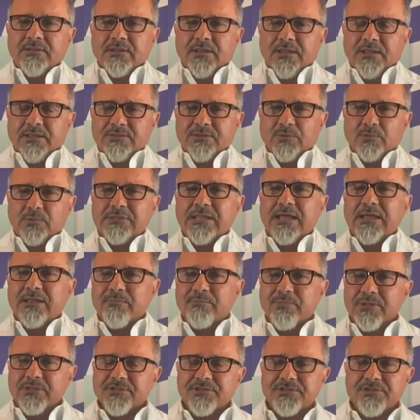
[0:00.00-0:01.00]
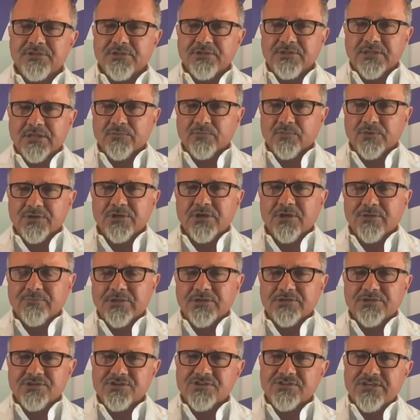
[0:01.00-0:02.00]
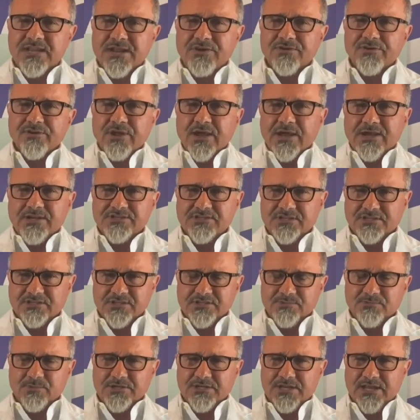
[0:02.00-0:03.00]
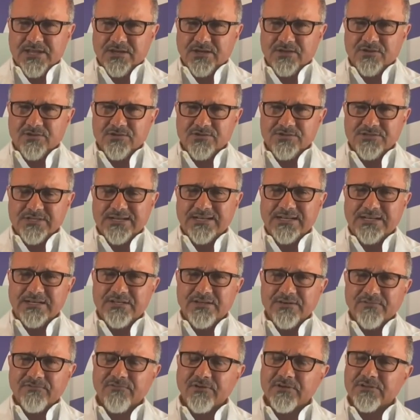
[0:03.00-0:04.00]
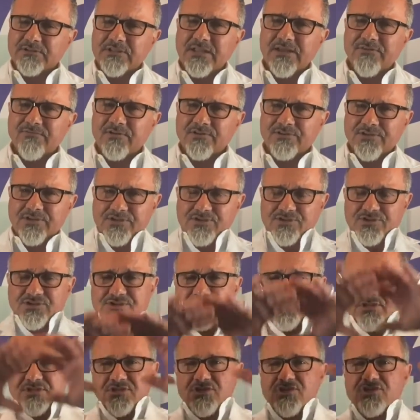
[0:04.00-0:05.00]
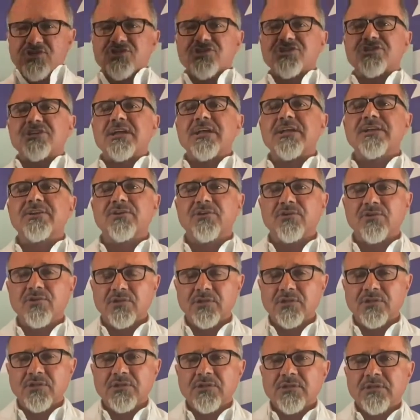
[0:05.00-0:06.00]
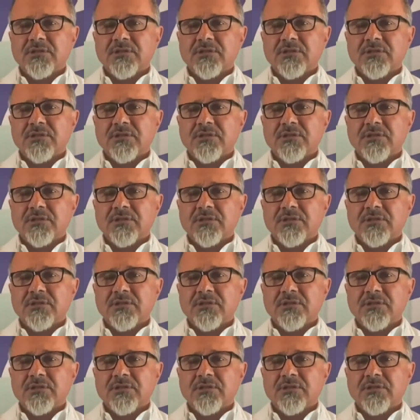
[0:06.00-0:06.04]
And the reliability then would come into standardizing these botanicals at a different level than just the general